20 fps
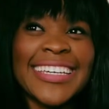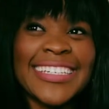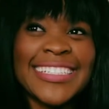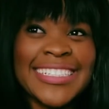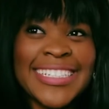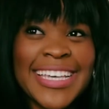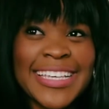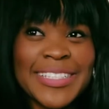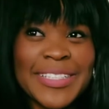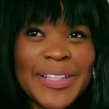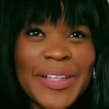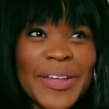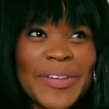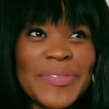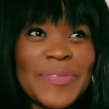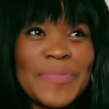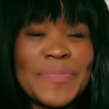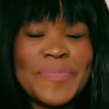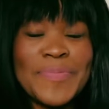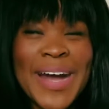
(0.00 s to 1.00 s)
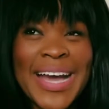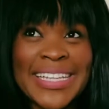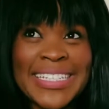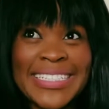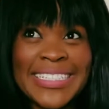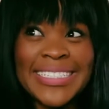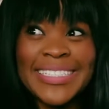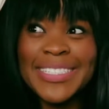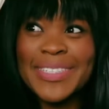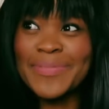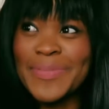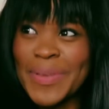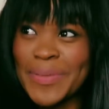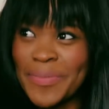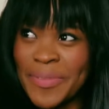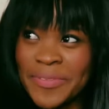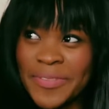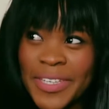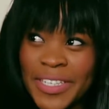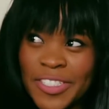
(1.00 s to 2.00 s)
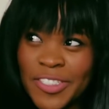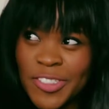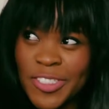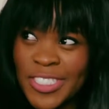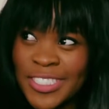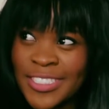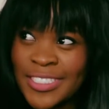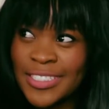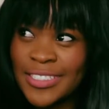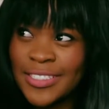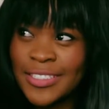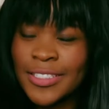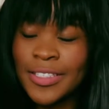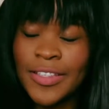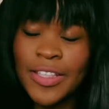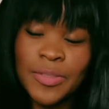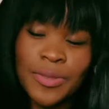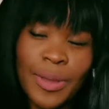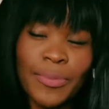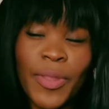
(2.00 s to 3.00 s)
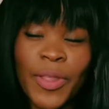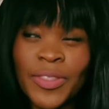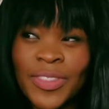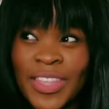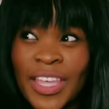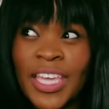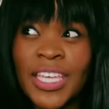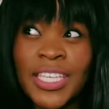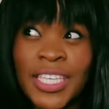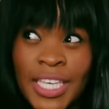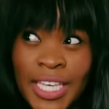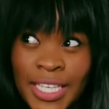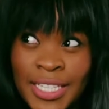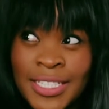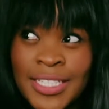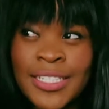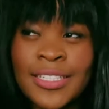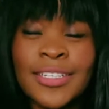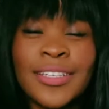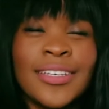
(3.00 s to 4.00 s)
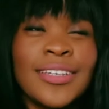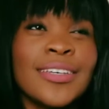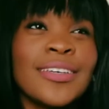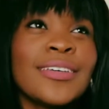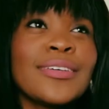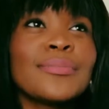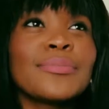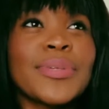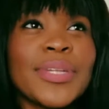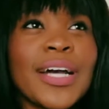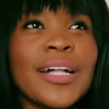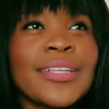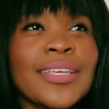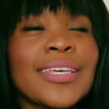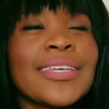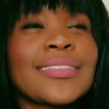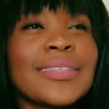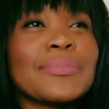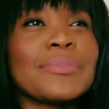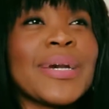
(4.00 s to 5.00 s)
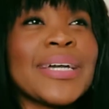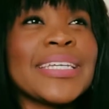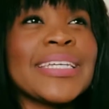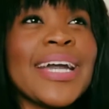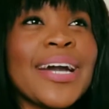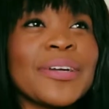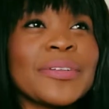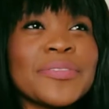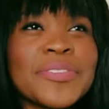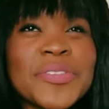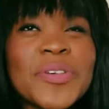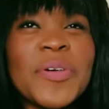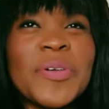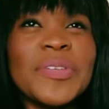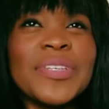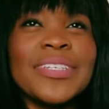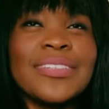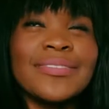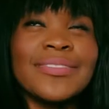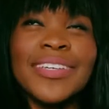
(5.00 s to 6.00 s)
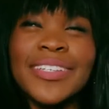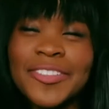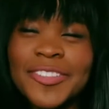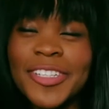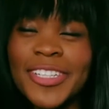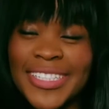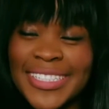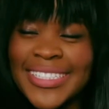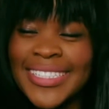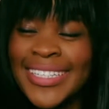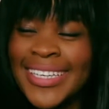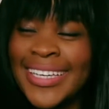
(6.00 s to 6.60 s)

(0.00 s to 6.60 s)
it takes a lot of money to be a perfectionist. Okay. So that's why I'm not there yet. But I'll get the money out of Sony eventually.